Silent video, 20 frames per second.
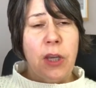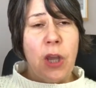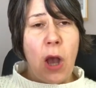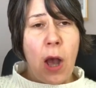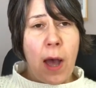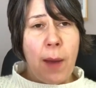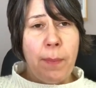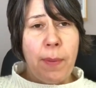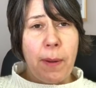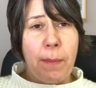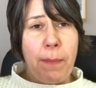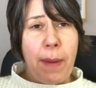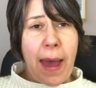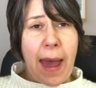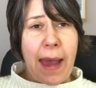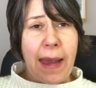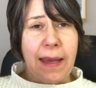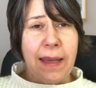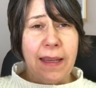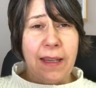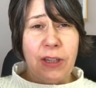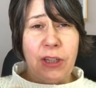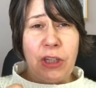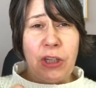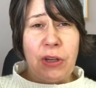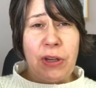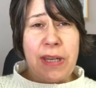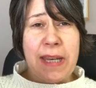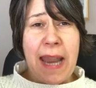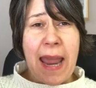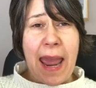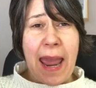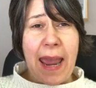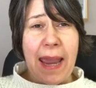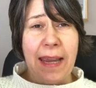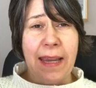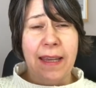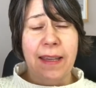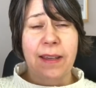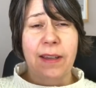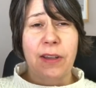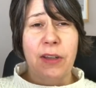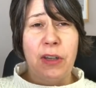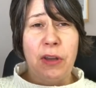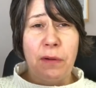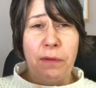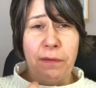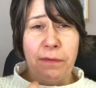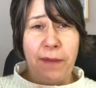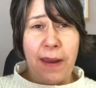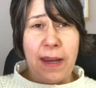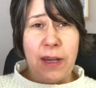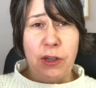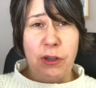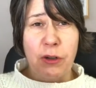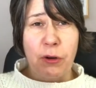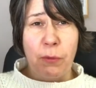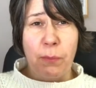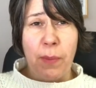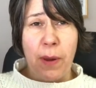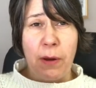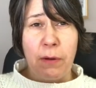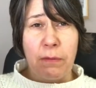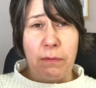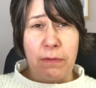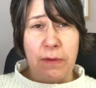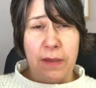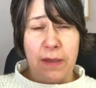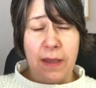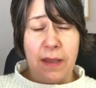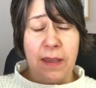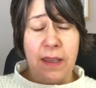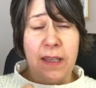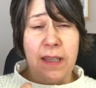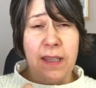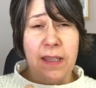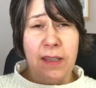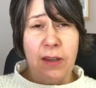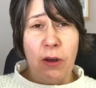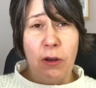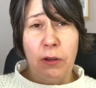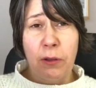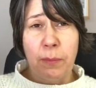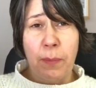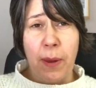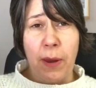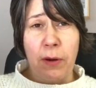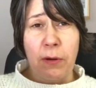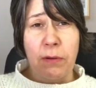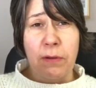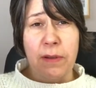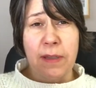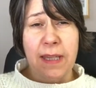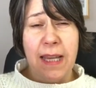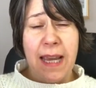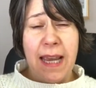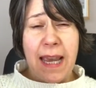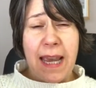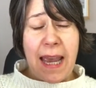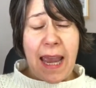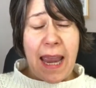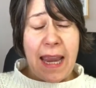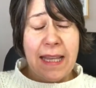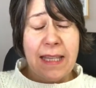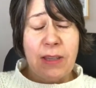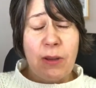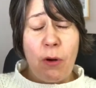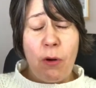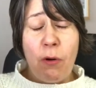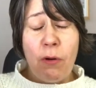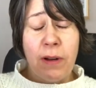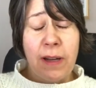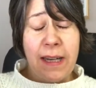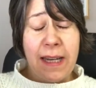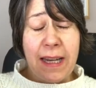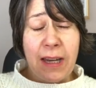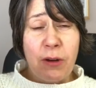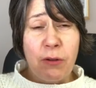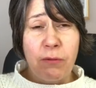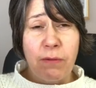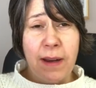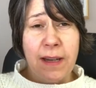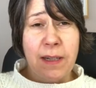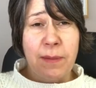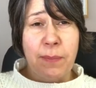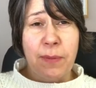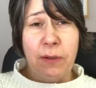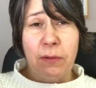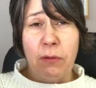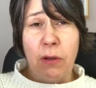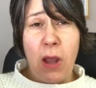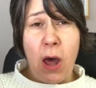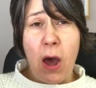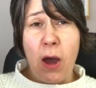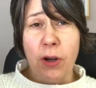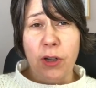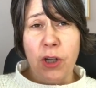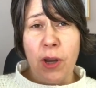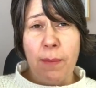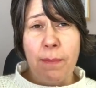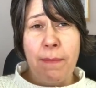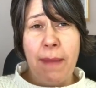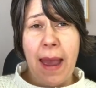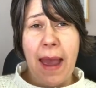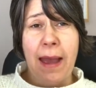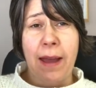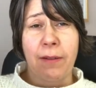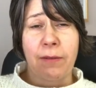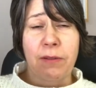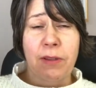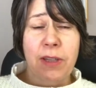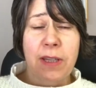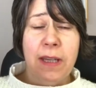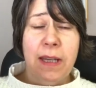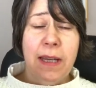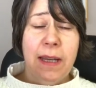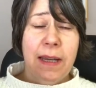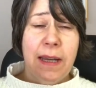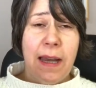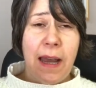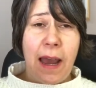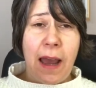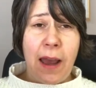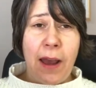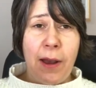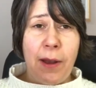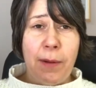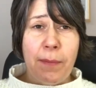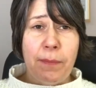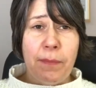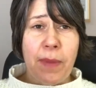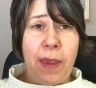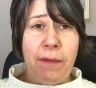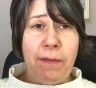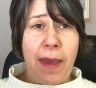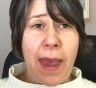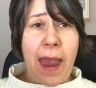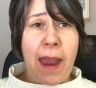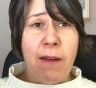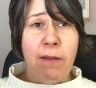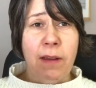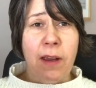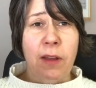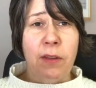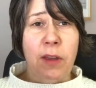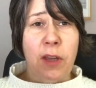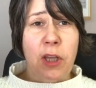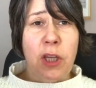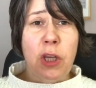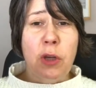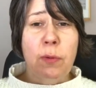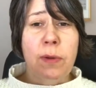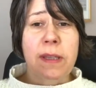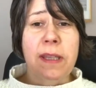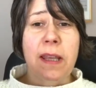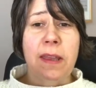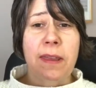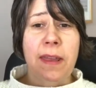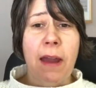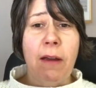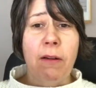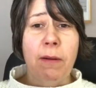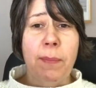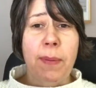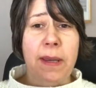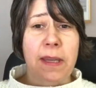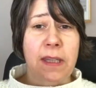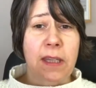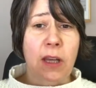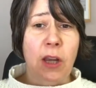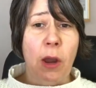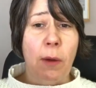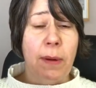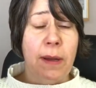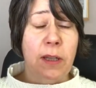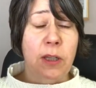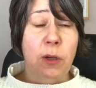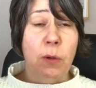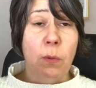your upper back, your neck, your facial bones, the skull bones. It's all an incredible large amount of area that you as the therapist are going